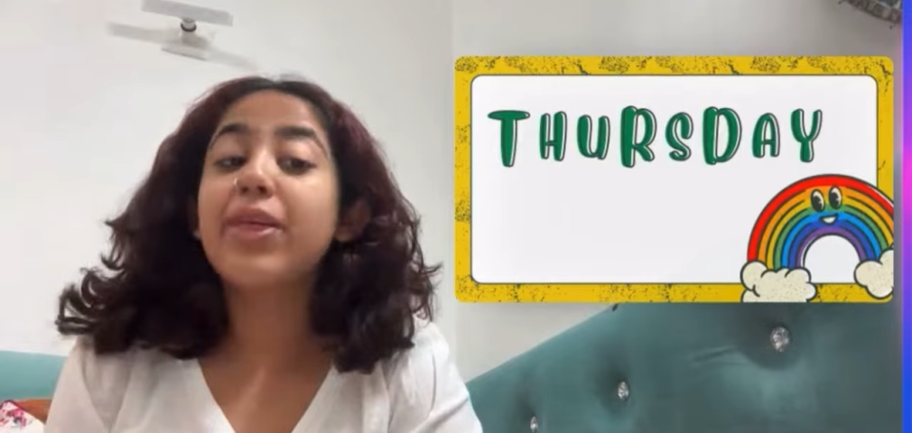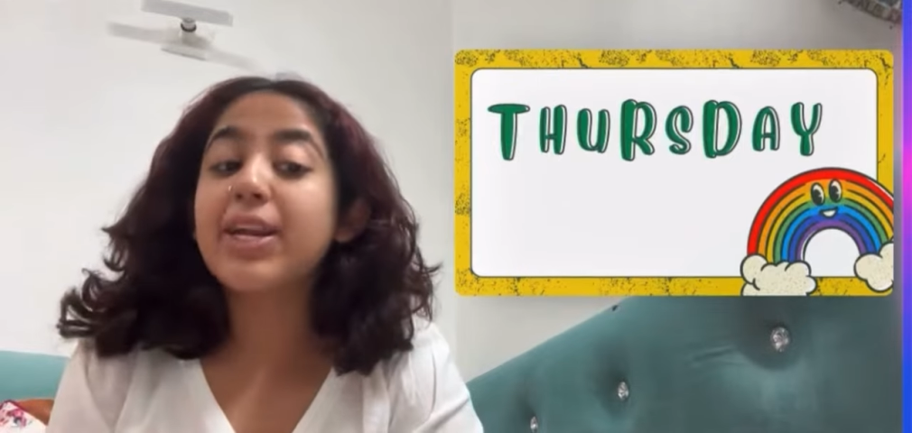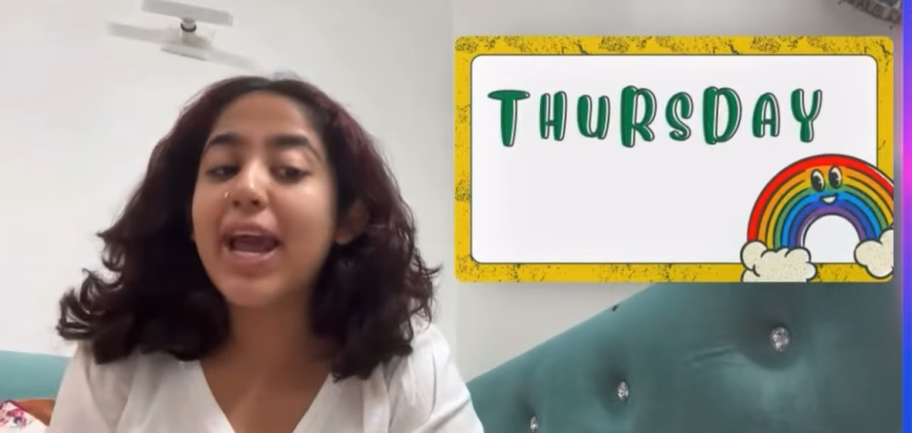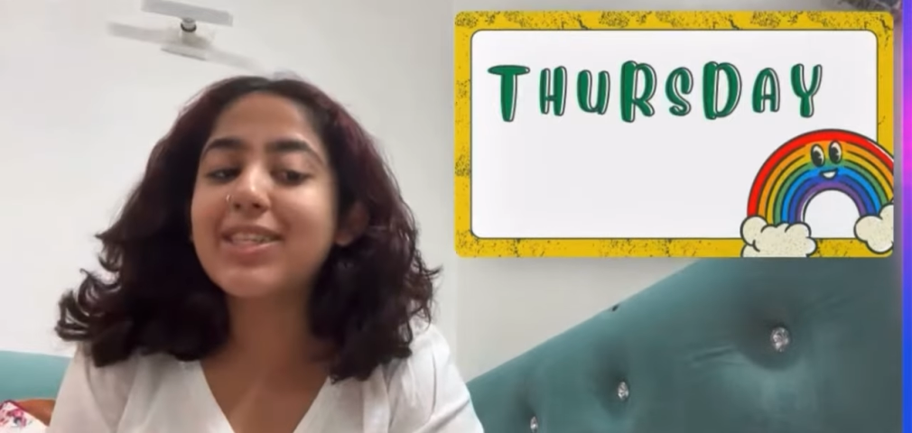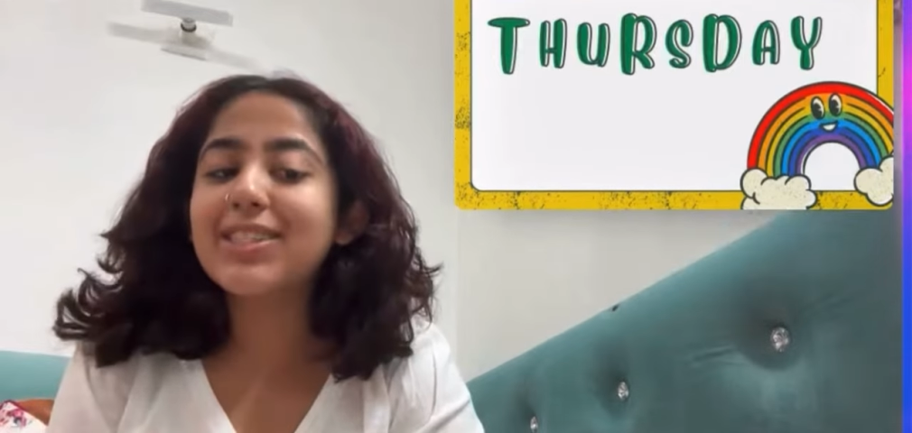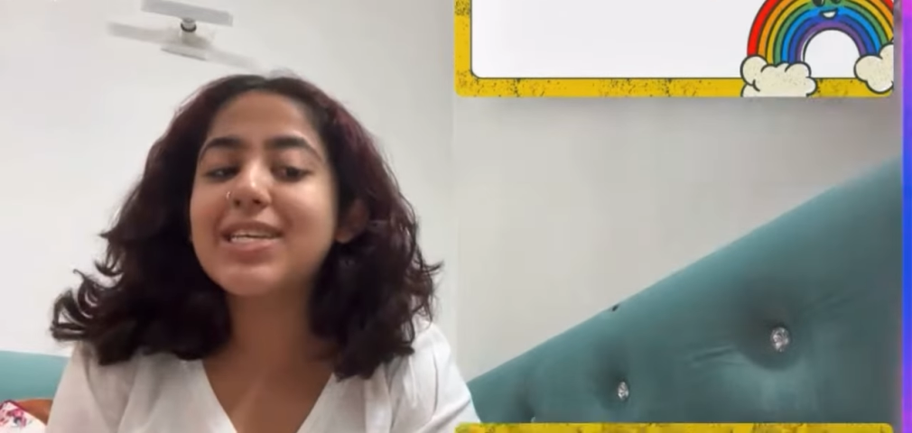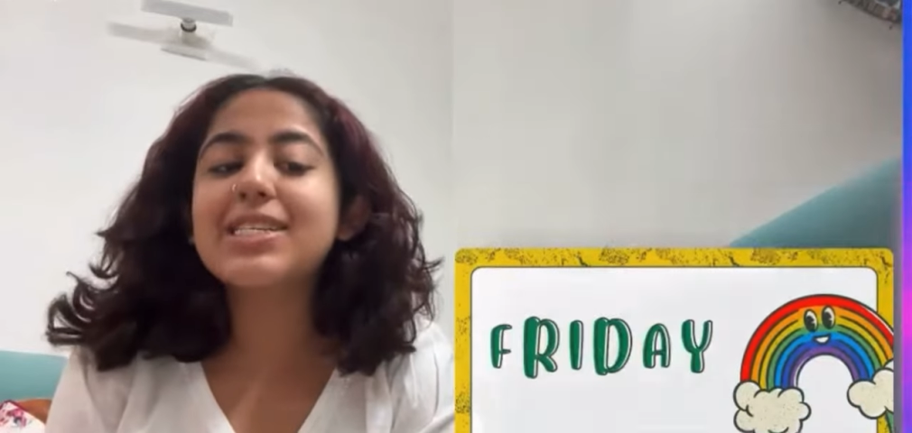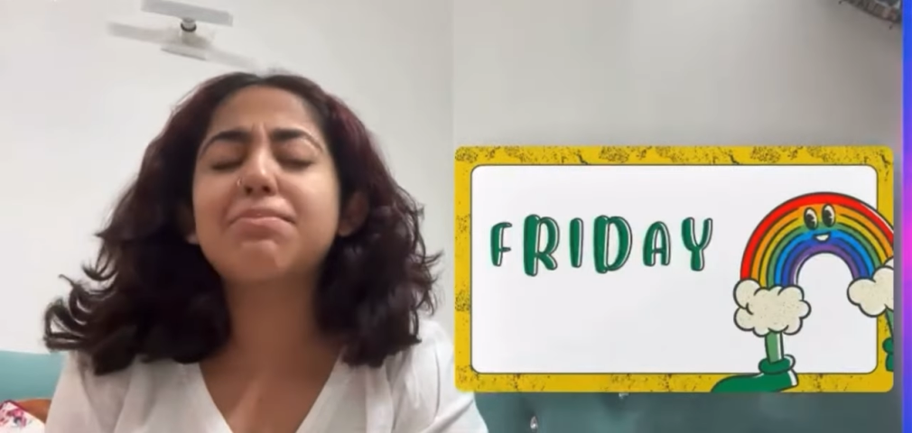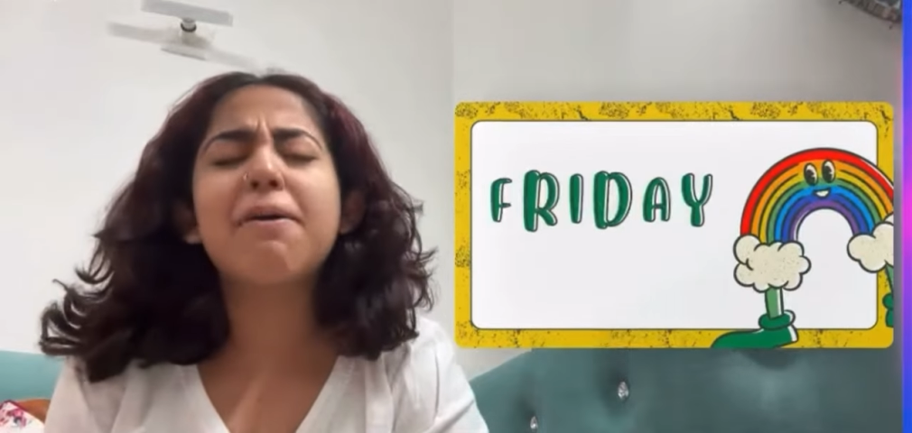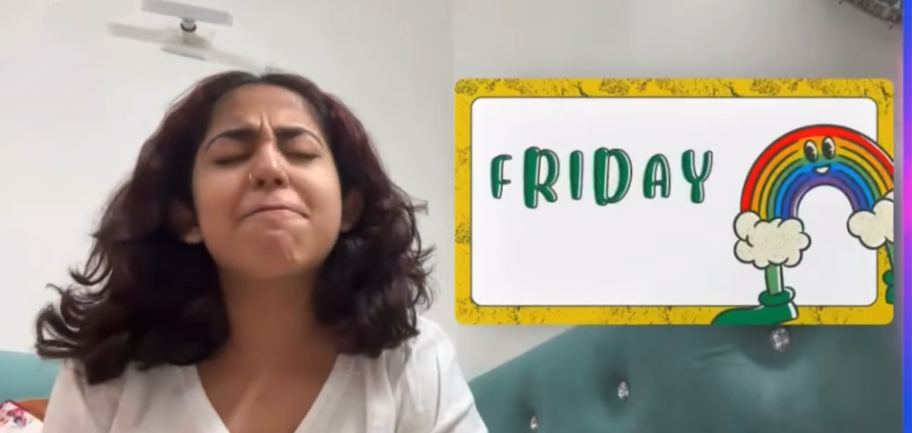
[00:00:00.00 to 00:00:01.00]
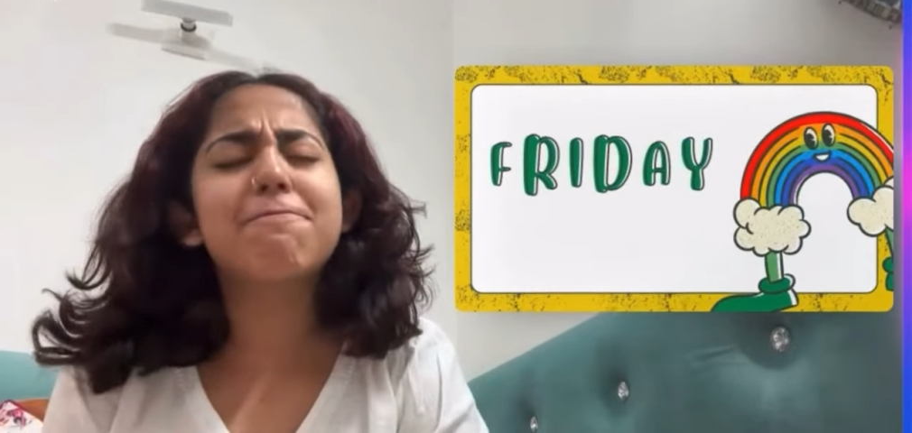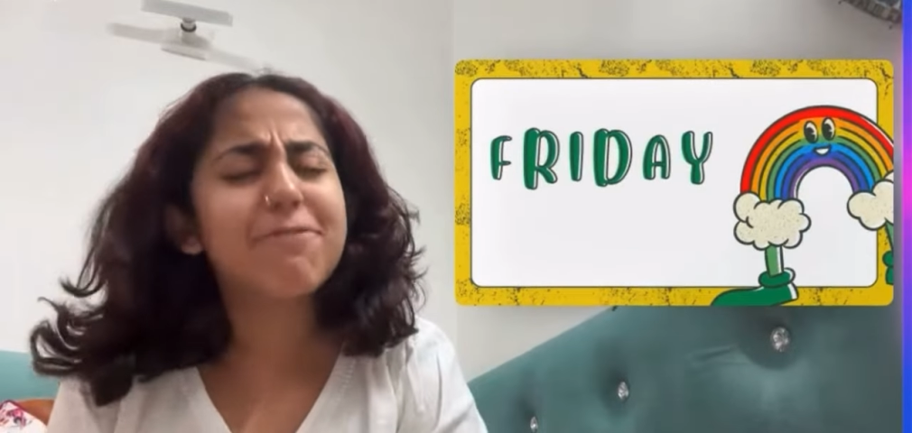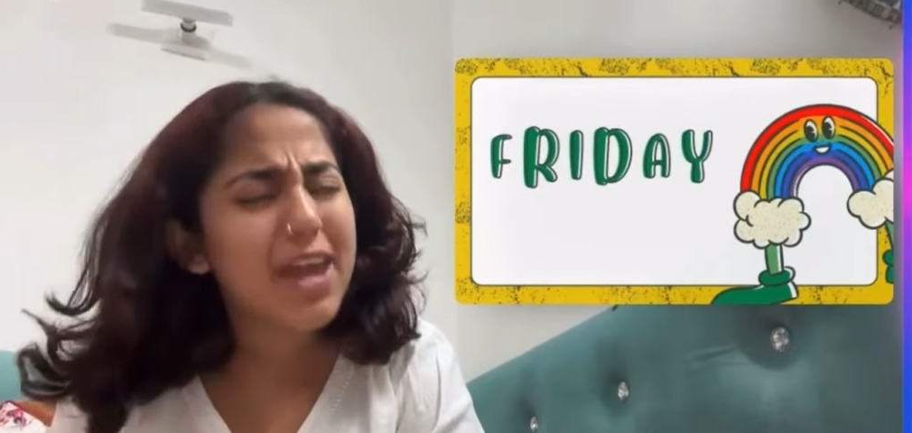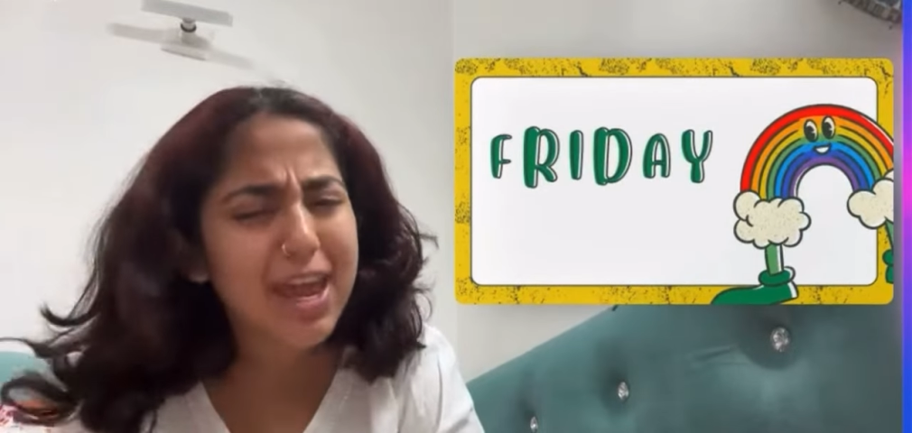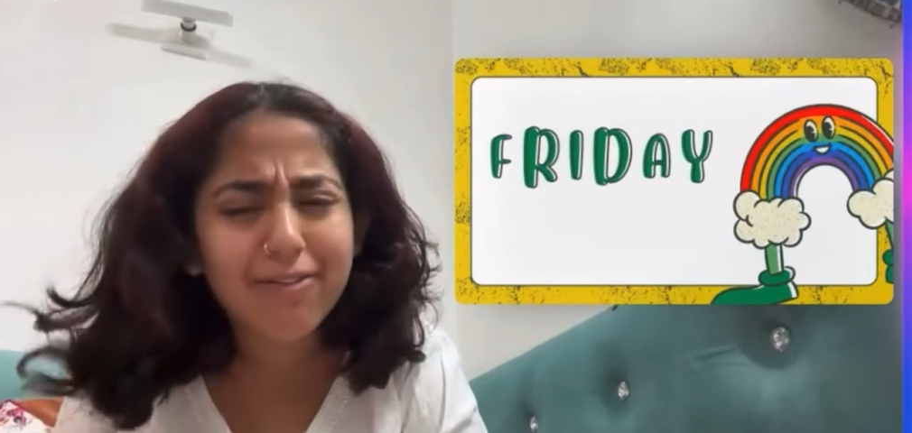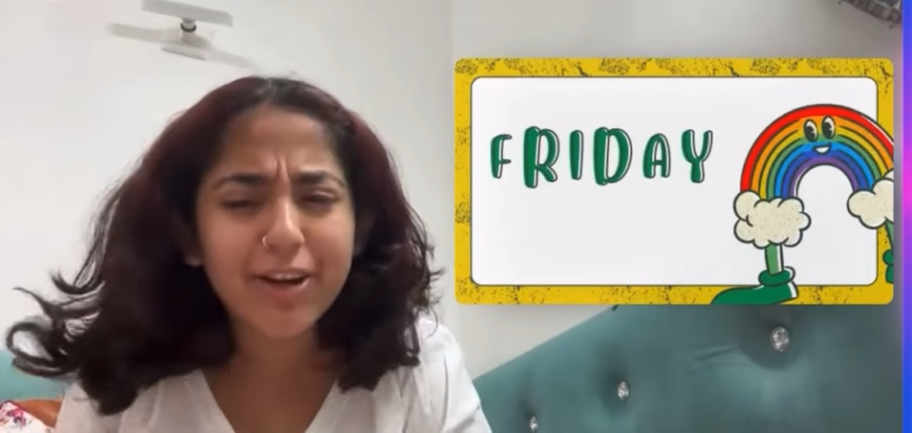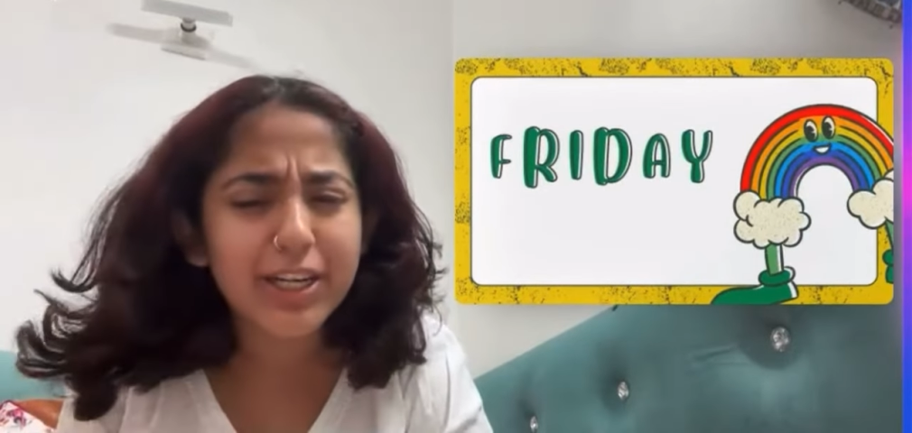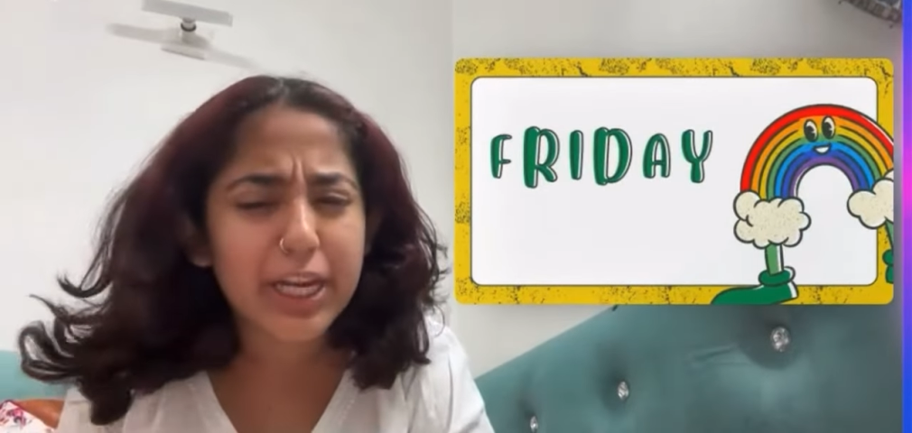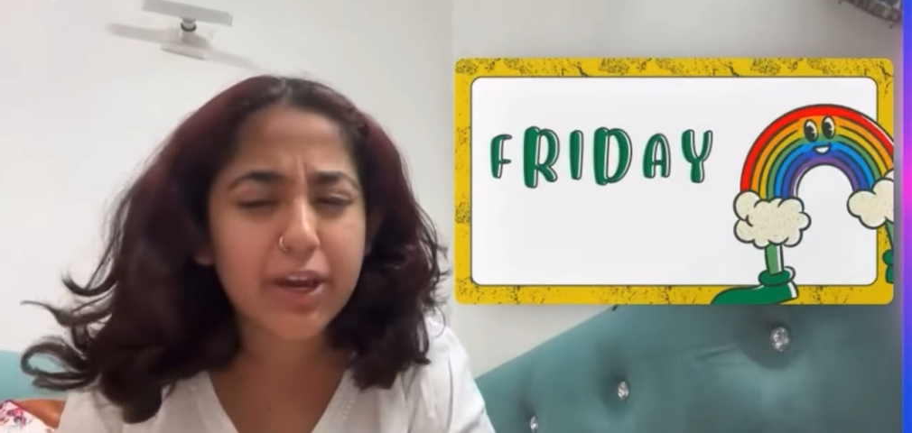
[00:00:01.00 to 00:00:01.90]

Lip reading: And the next is my favorite